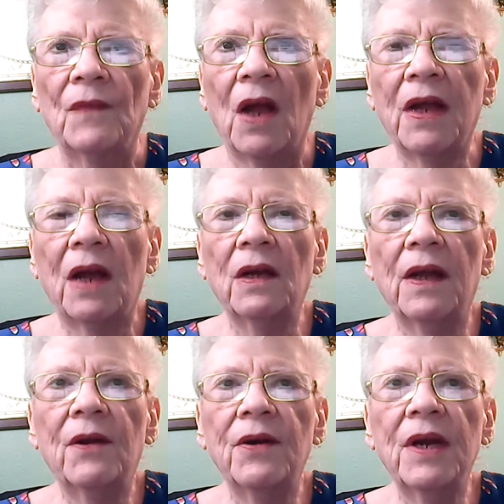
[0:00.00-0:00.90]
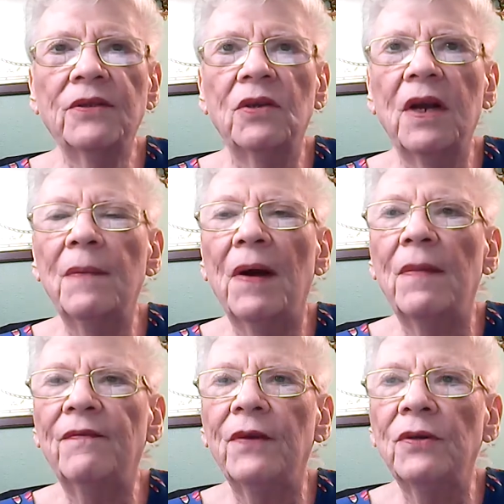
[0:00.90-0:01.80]
I got a letter yesterday about
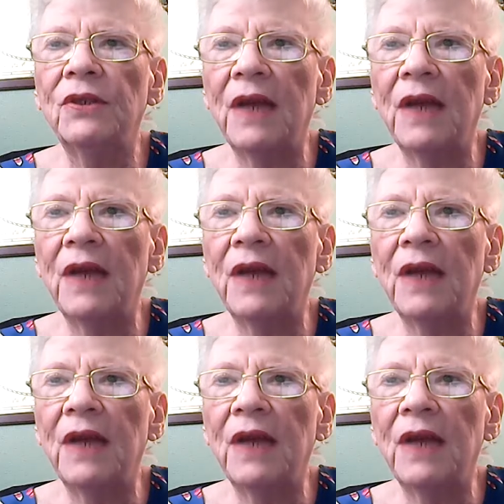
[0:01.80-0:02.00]
my food